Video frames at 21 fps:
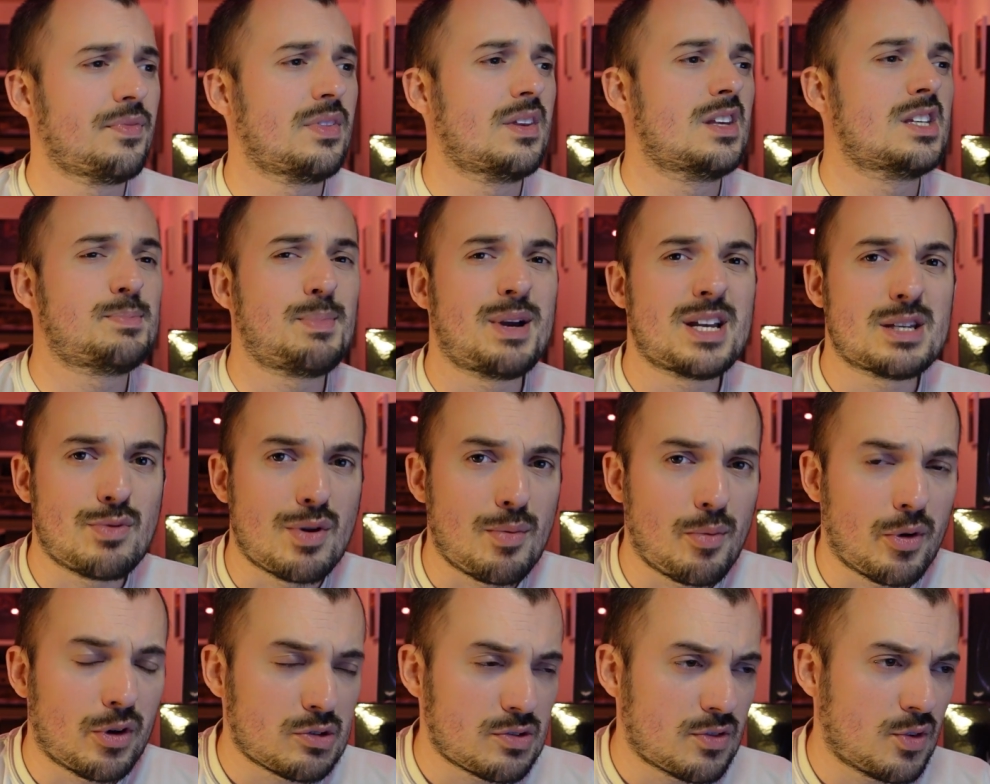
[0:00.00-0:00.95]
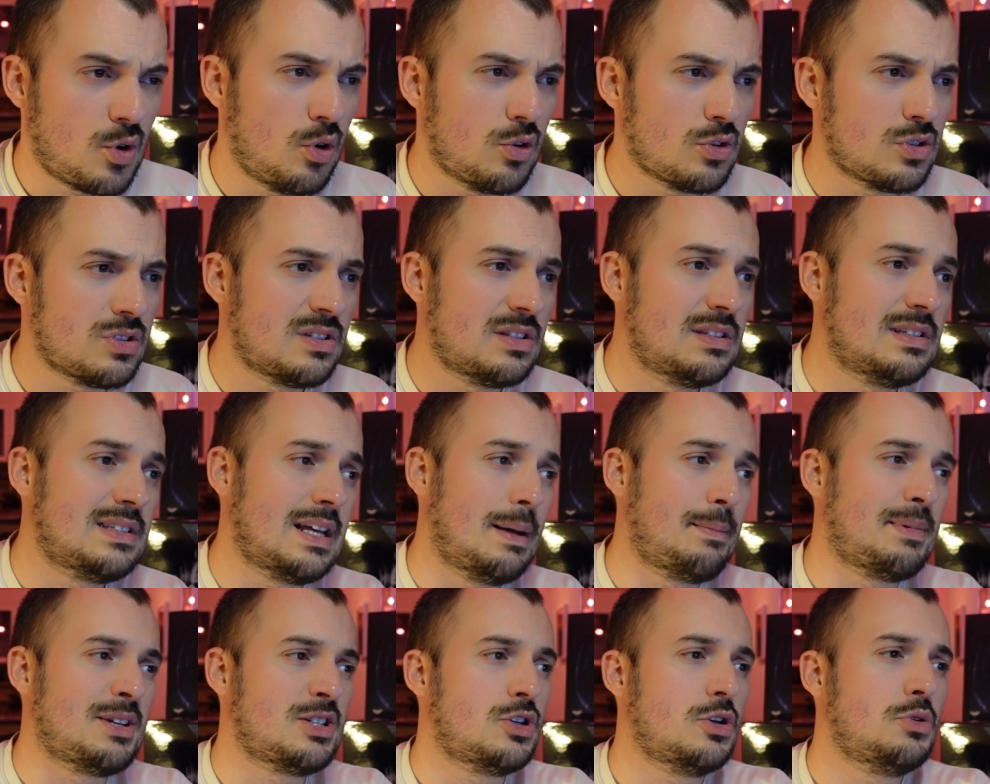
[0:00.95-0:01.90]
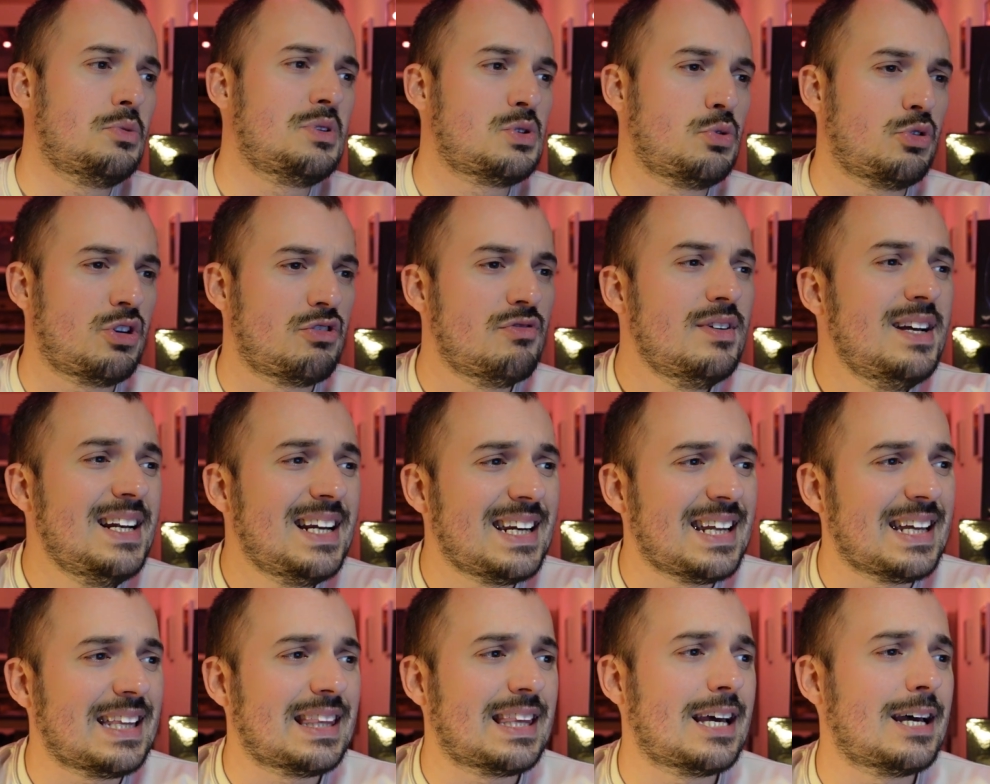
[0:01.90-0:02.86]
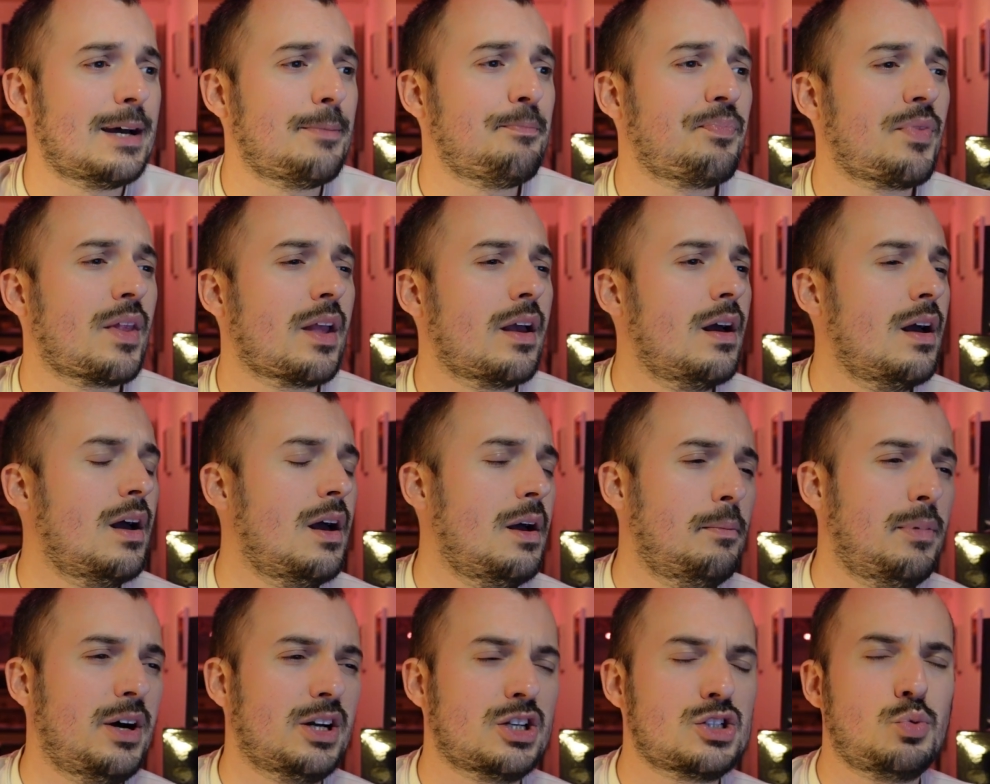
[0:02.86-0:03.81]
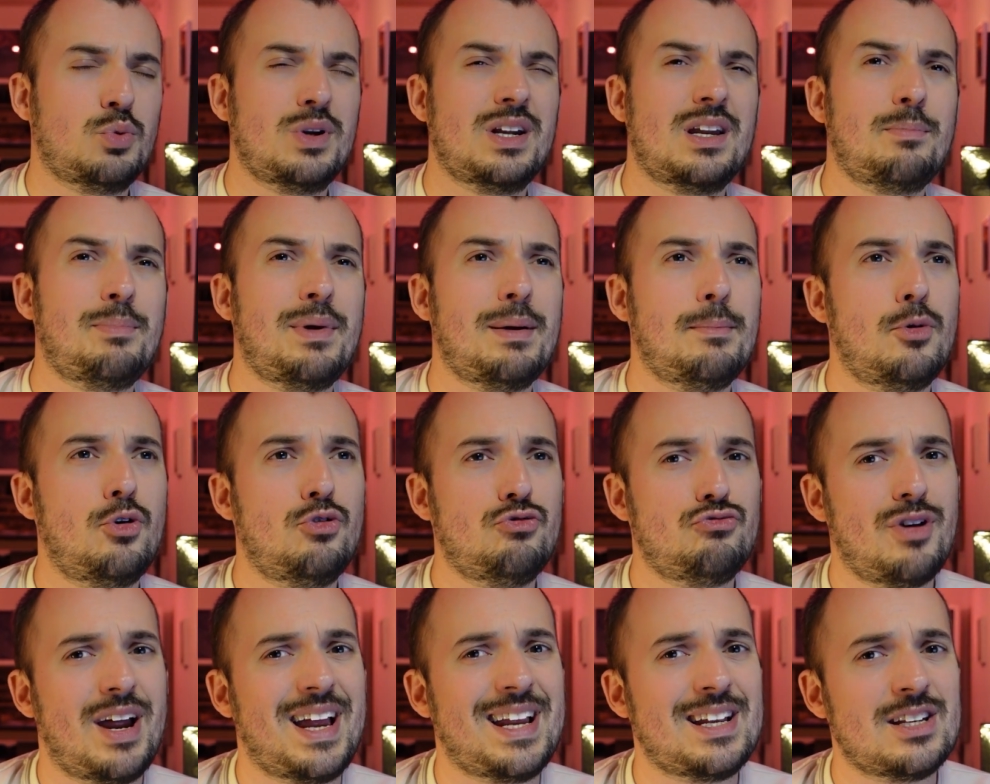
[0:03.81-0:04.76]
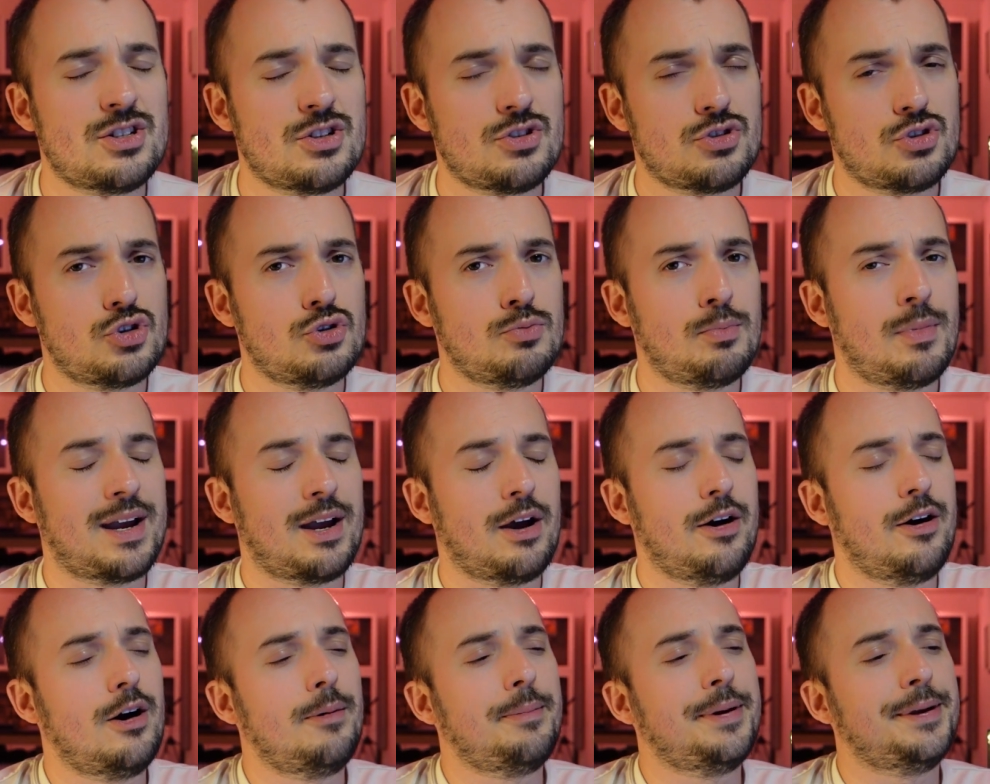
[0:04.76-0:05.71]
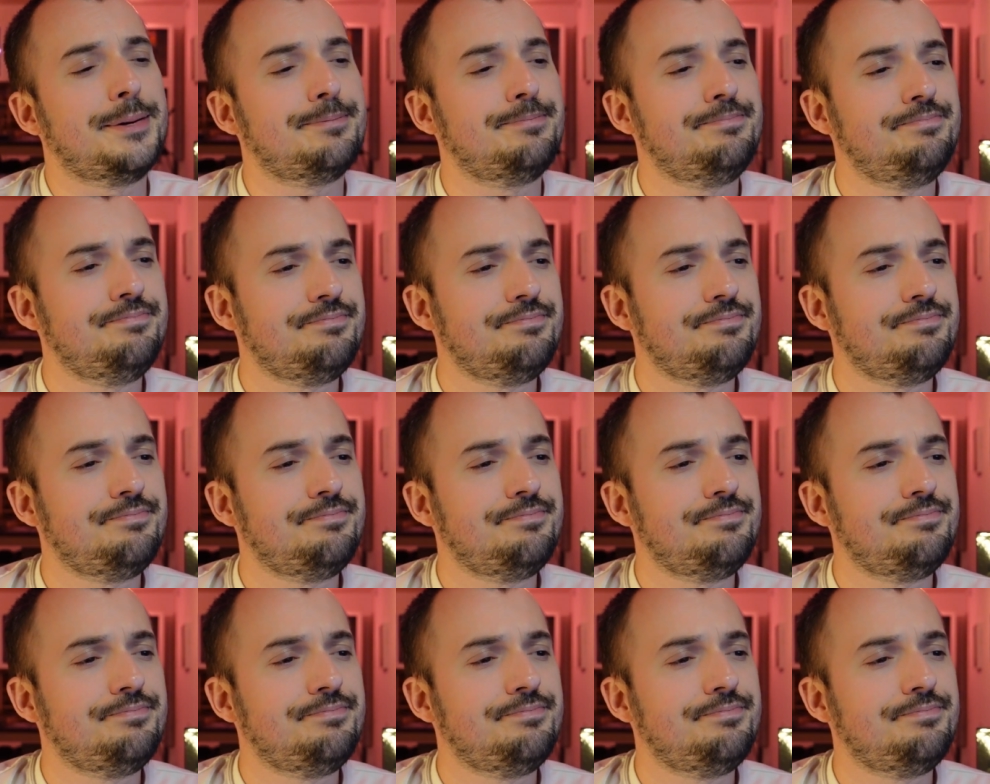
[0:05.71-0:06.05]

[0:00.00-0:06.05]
Space Marine models of course, damage 2 is all you really need there, but I just wanted a bit more range to my army.